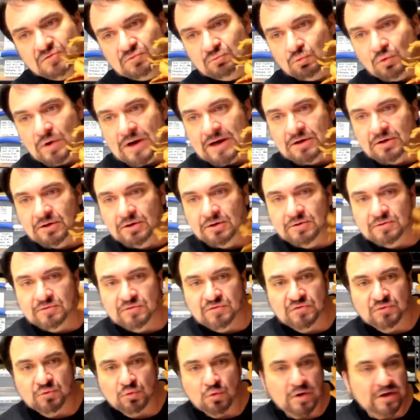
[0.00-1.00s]

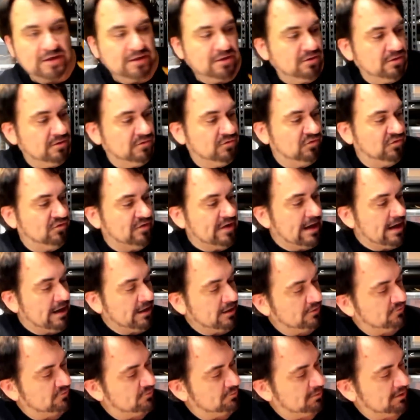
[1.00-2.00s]
records, quite a good
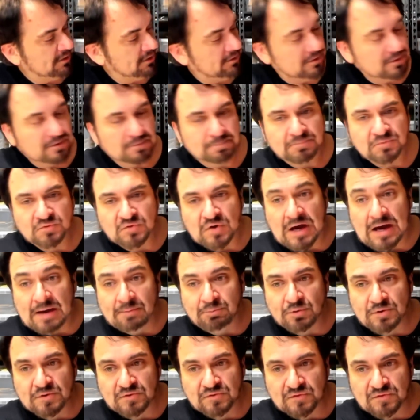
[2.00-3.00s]
stack of them here.
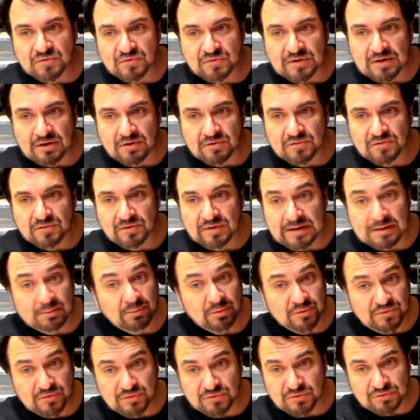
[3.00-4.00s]
Top one's a scarce
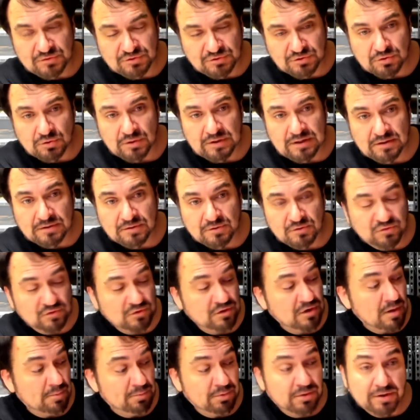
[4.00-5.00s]
label just to show you, and there's a
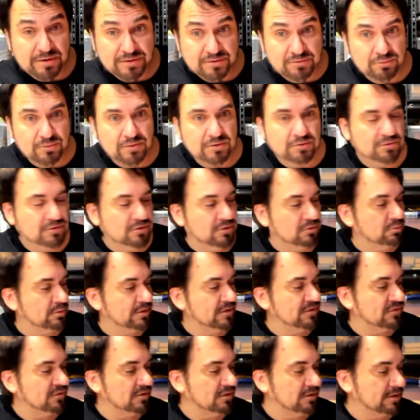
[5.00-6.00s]
couple other real good
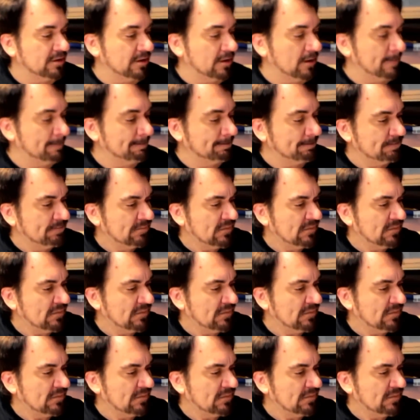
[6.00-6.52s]
ones in there.